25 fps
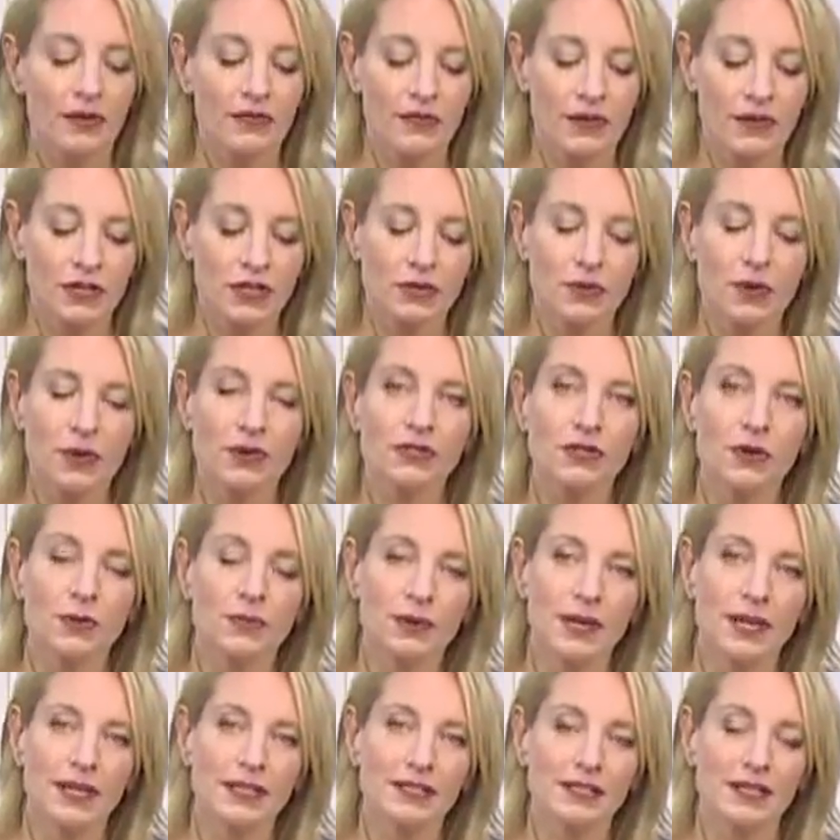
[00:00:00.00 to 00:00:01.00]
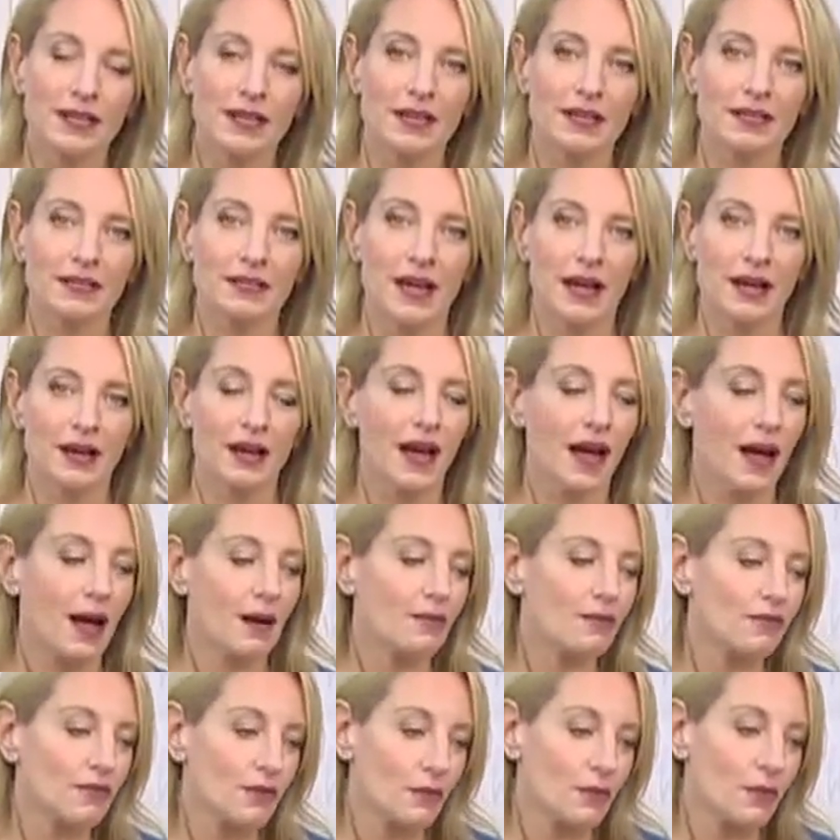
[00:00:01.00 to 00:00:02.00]

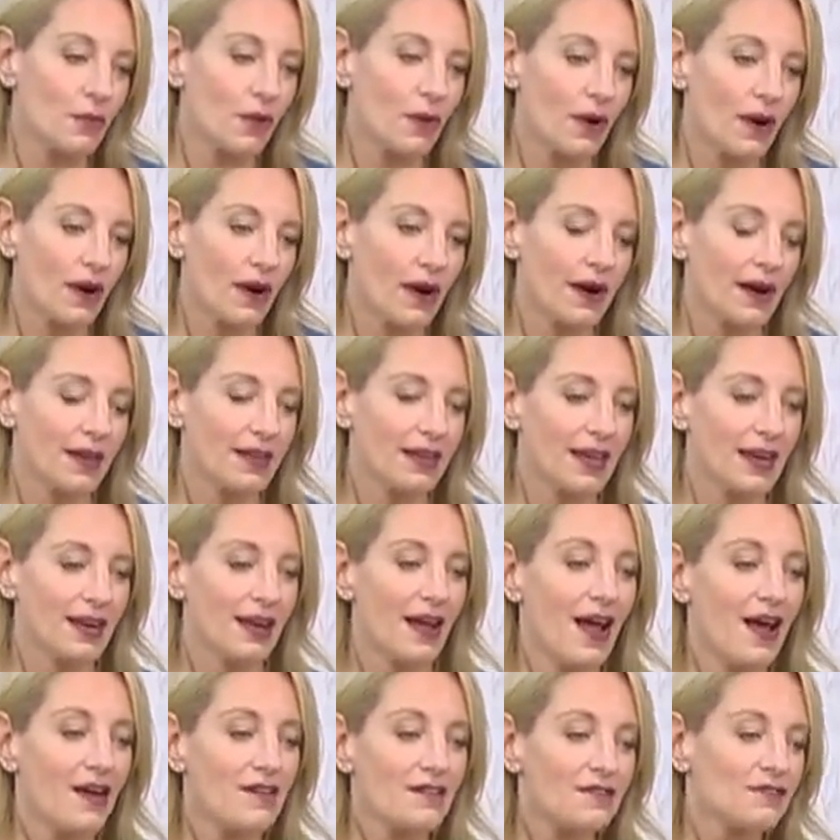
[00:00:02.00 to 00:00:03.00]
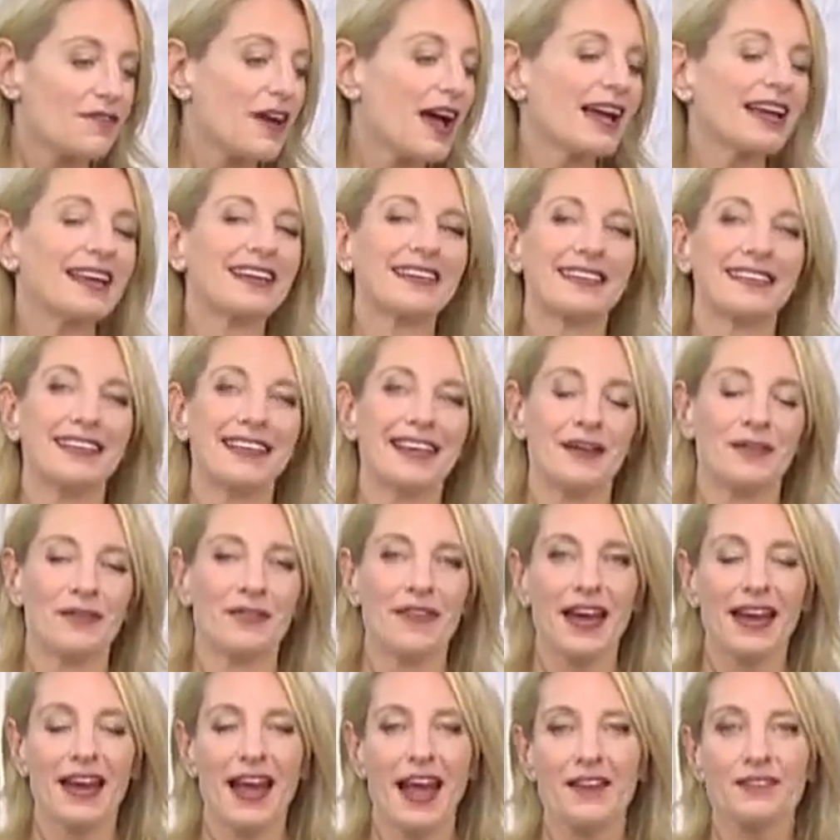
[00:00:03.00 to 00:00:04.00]
virtuosopizza.com for more. And then finally, we've
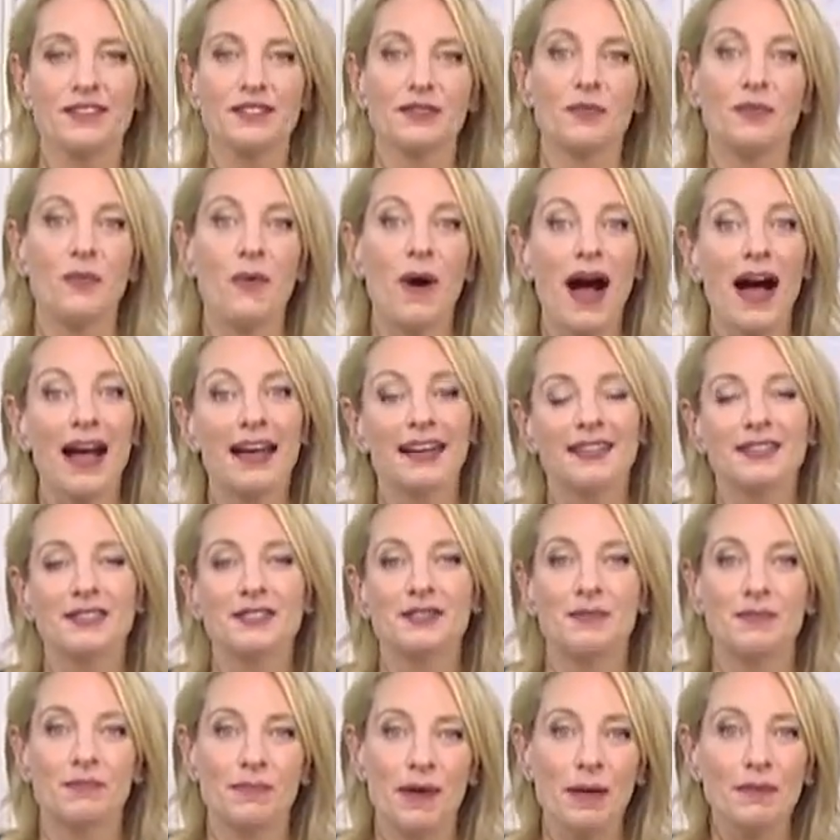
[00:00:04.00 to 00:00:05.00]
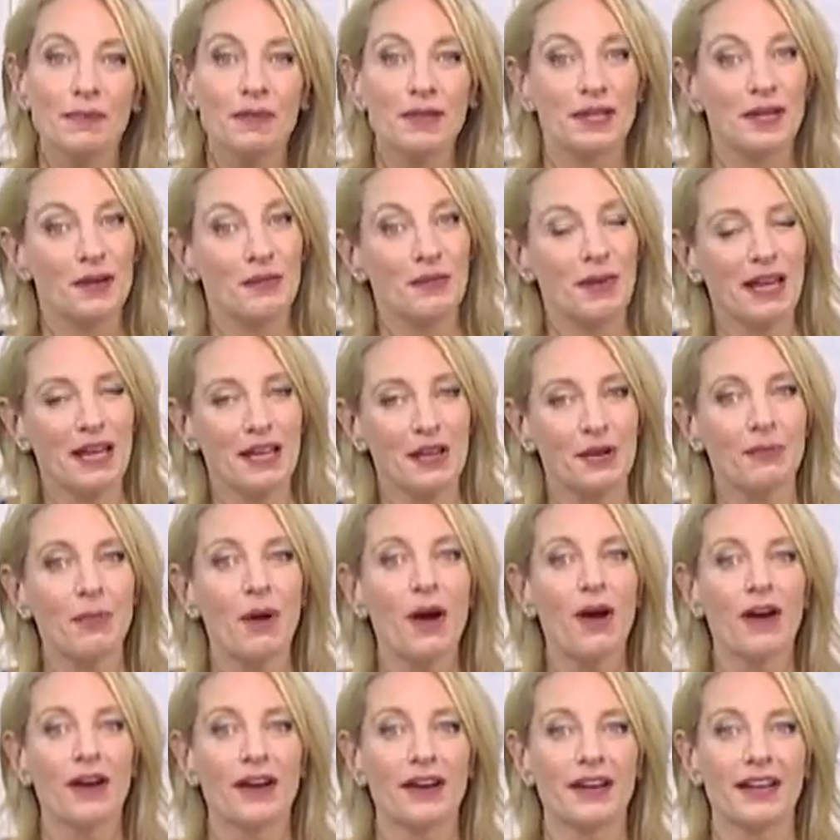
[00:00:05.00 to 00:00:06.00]
got to have some wine and some bubbly to make it a
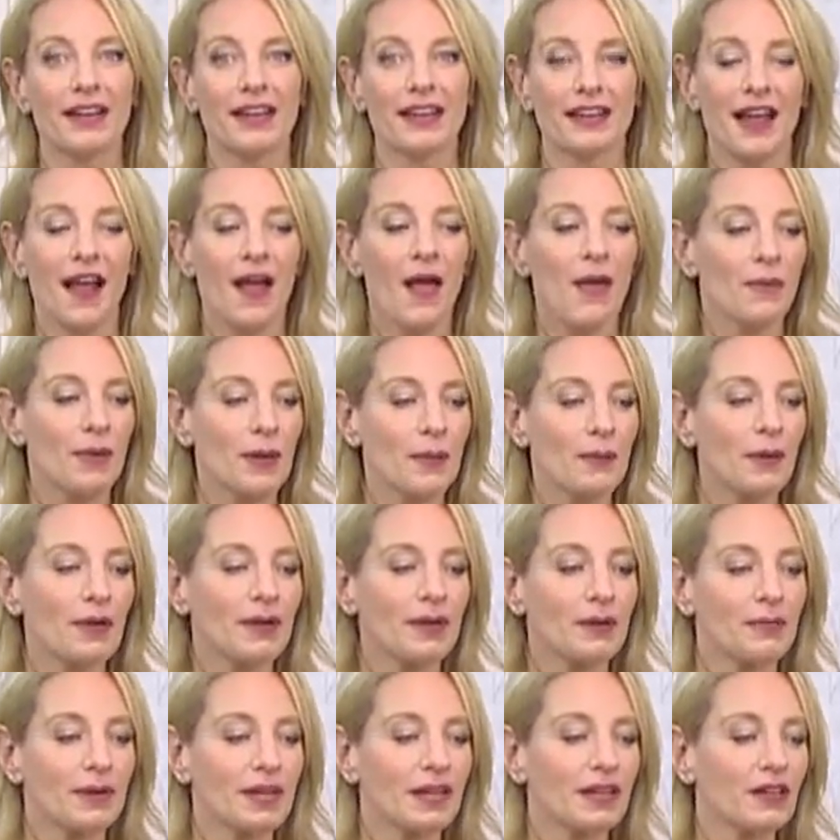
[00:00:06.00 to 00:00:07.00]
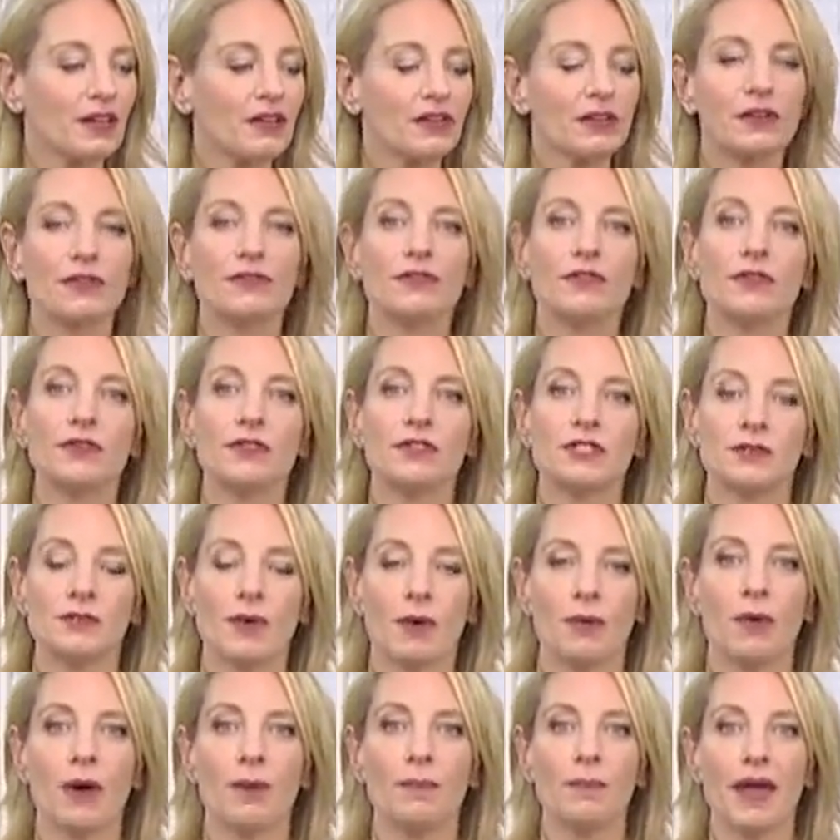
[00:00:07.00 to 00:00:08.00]
party. And people can be a little confused
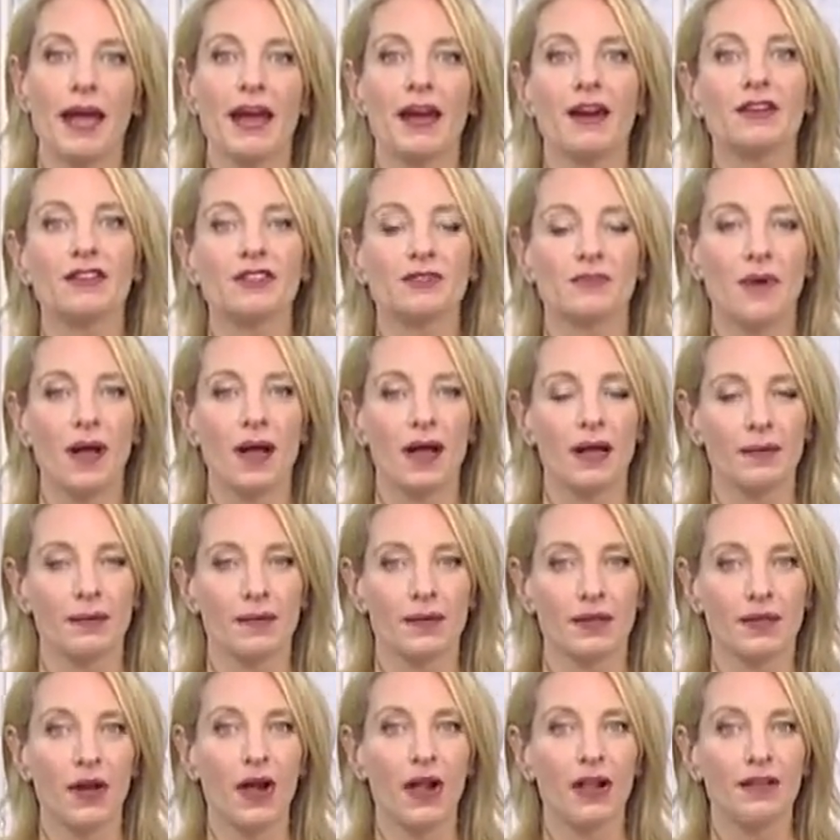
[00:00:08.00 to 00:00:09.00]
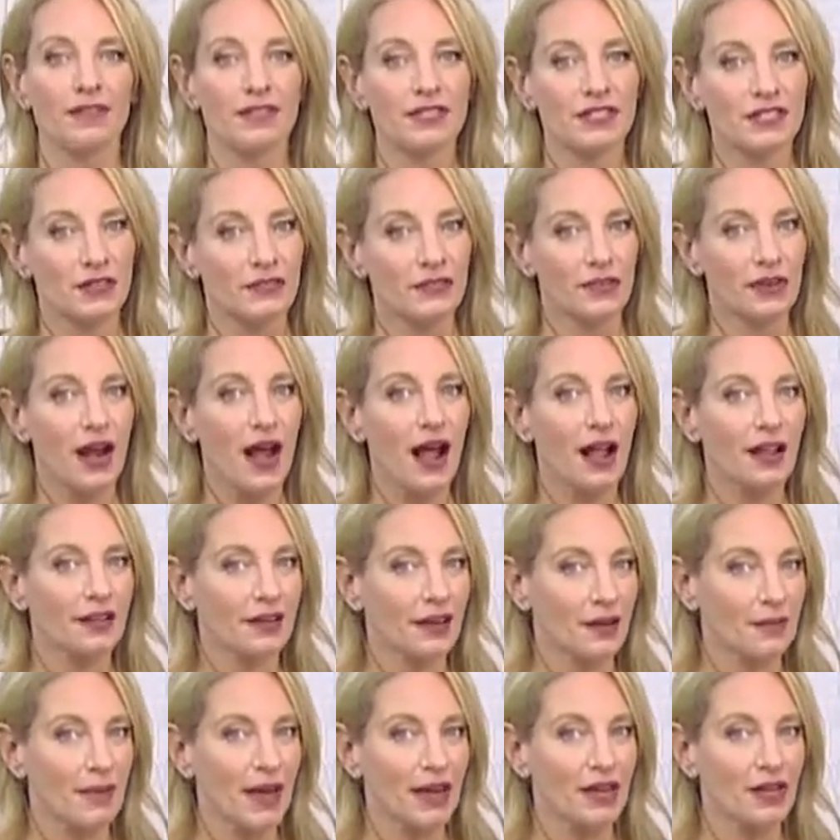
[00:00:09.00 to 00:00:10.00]
about what pairs well with all these different
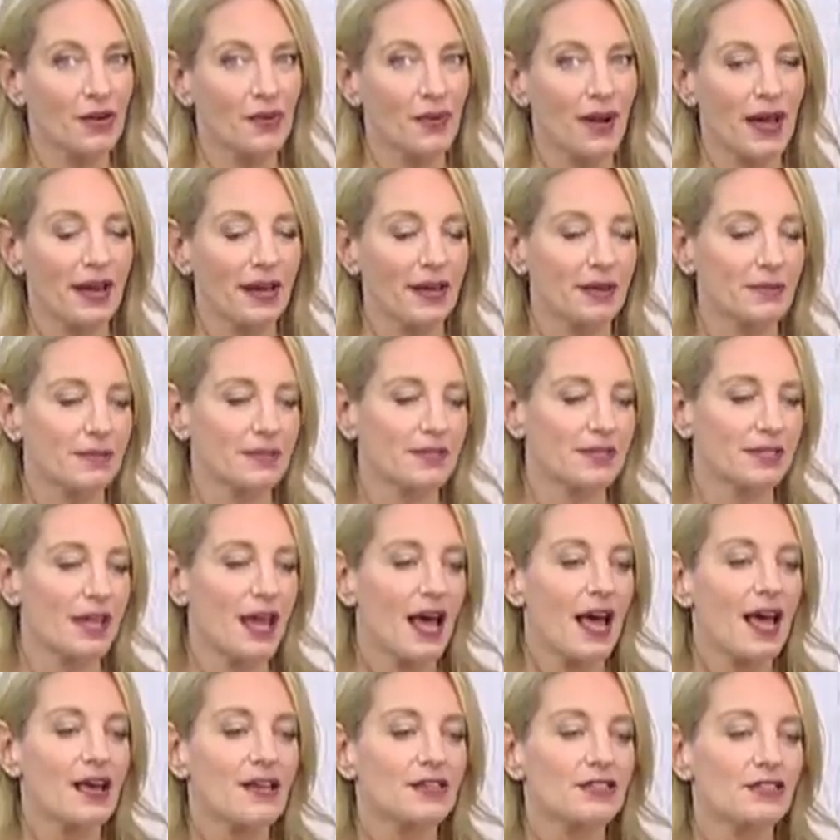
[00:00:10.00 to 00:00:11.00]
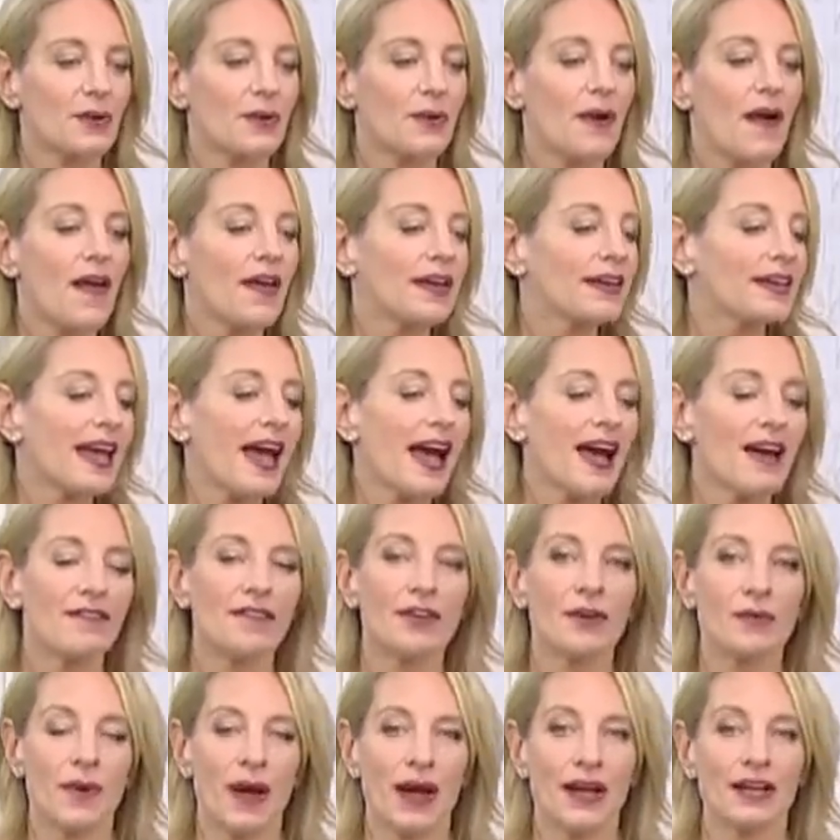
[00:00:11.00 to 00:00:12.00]
holiday menu items. So
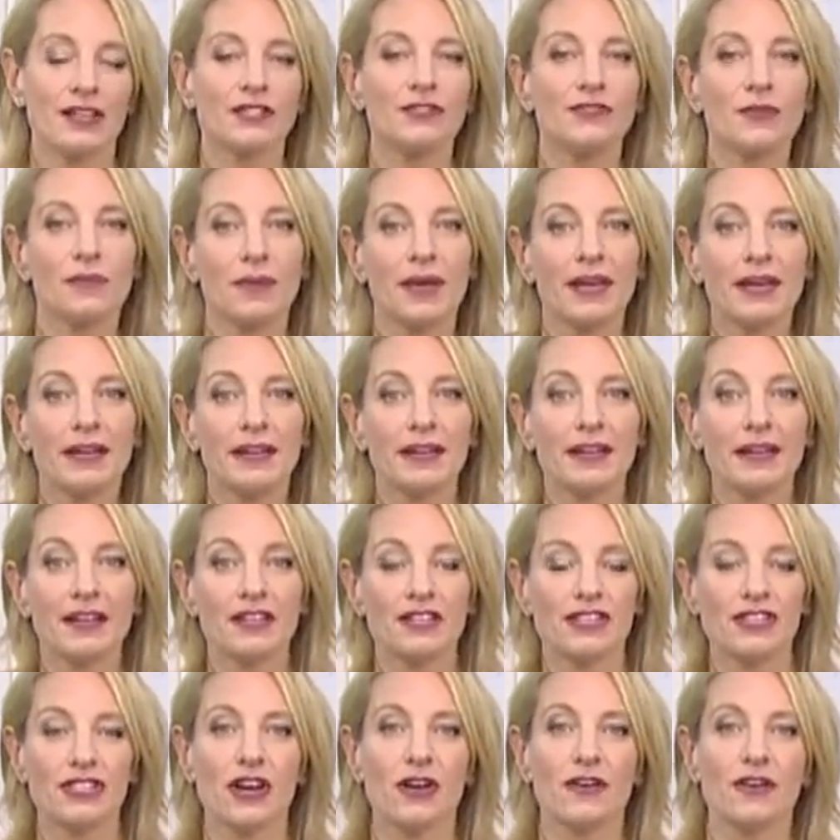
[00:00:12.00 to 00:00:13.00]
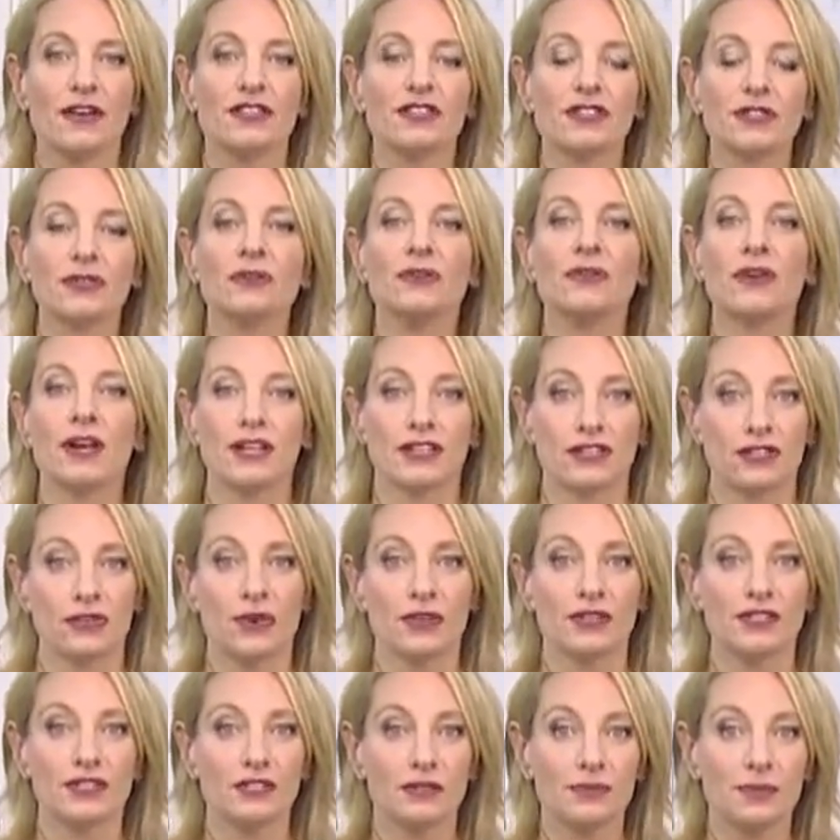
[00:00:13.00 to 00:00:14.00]
Cavit Wines from Italy is sharing two great
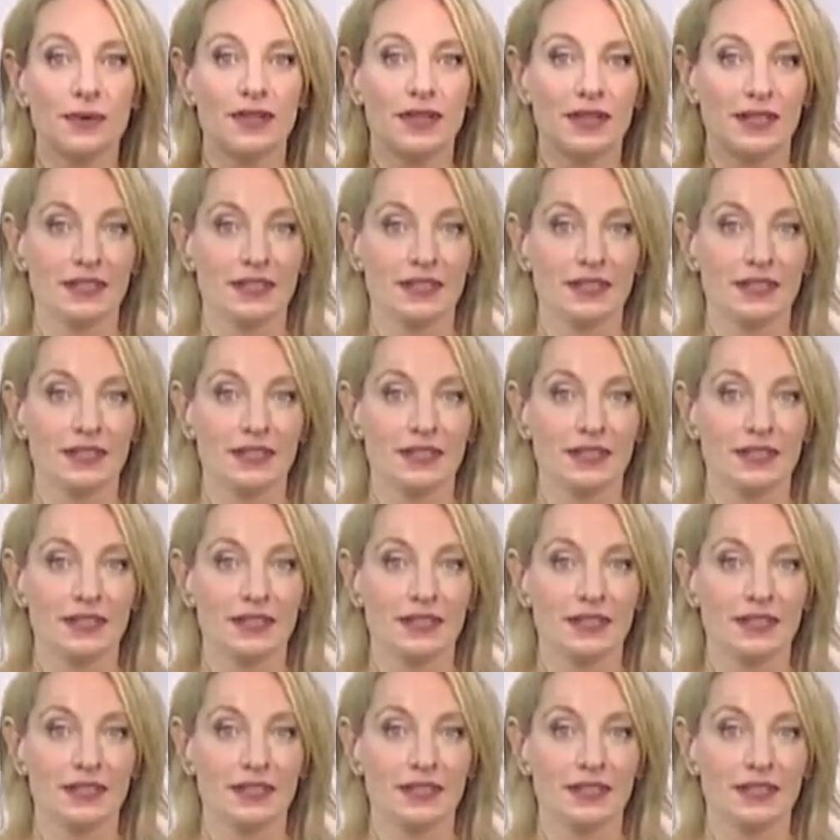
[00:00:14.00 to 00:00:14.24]
choices with